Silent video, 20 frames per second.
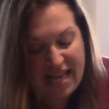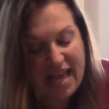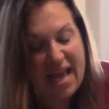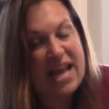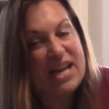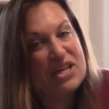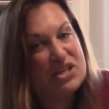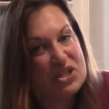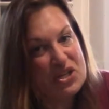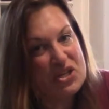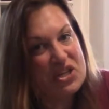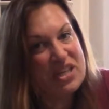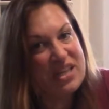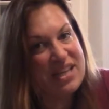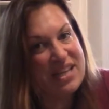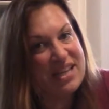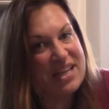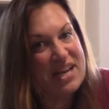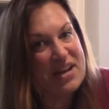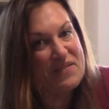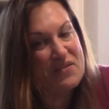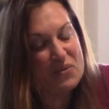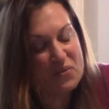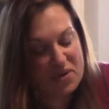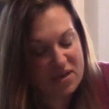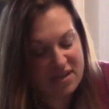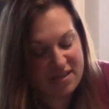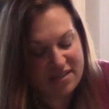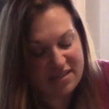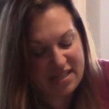And it's a good thing that
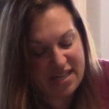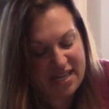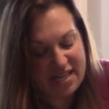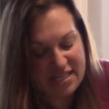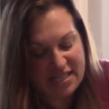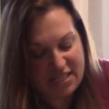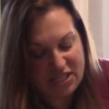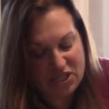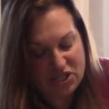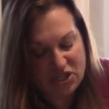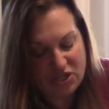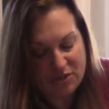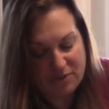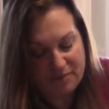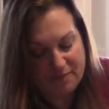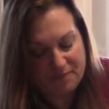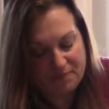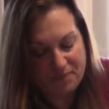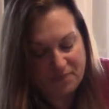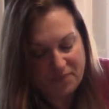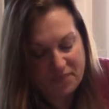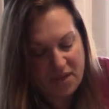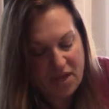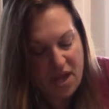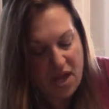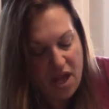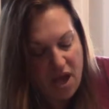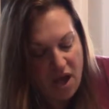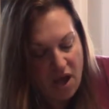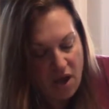everyone else likes it too.
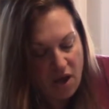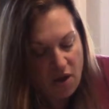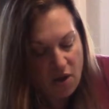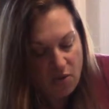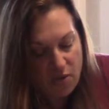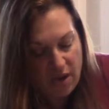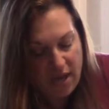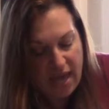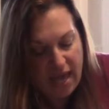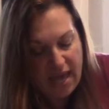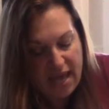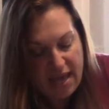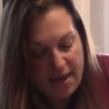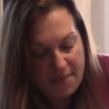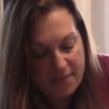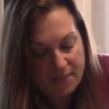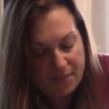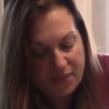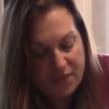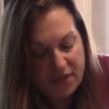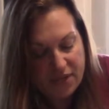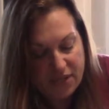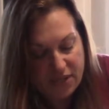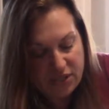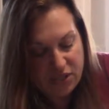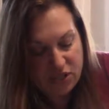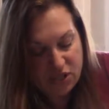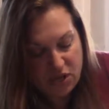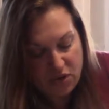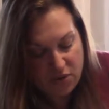Okay,
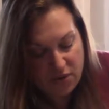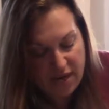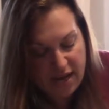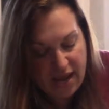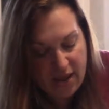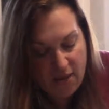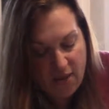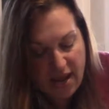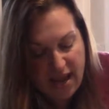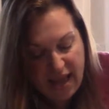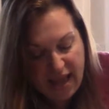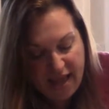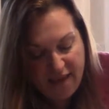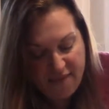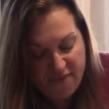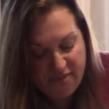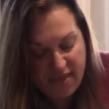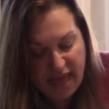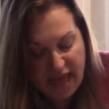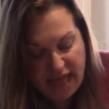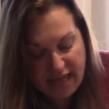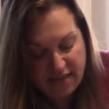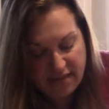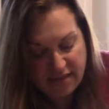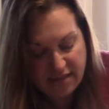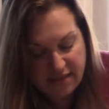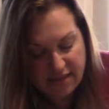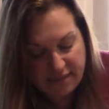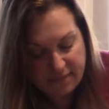so now I have that.